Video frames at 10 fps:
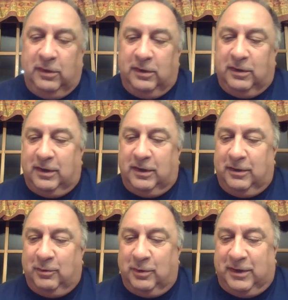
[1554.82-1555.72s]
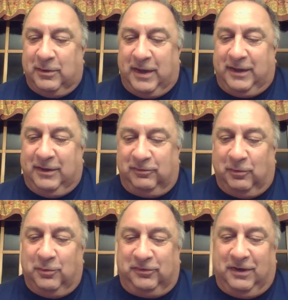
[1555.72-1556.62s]
looking like his
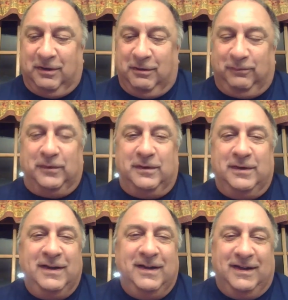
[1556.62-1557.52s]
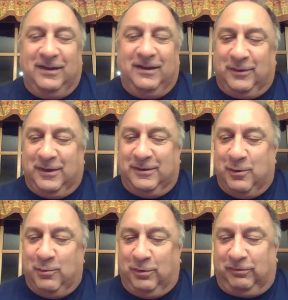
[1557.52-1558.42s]
old self and looking
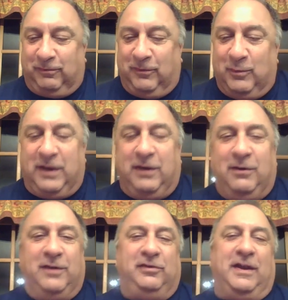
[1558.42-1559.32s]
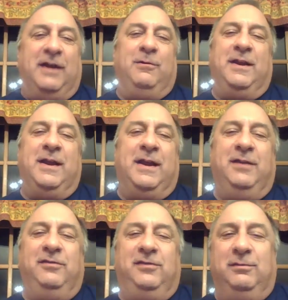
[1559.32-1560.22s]
no worse for the wear on Saturday night
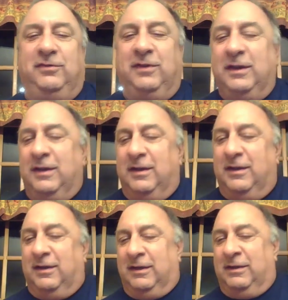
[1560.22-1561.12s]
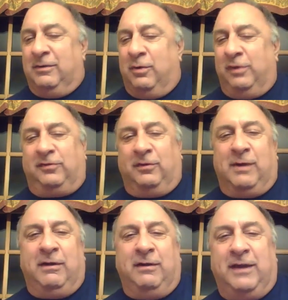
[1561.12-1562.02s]
as he was getting hoisted
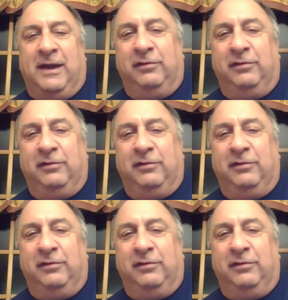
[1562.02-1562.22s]
around on Dad's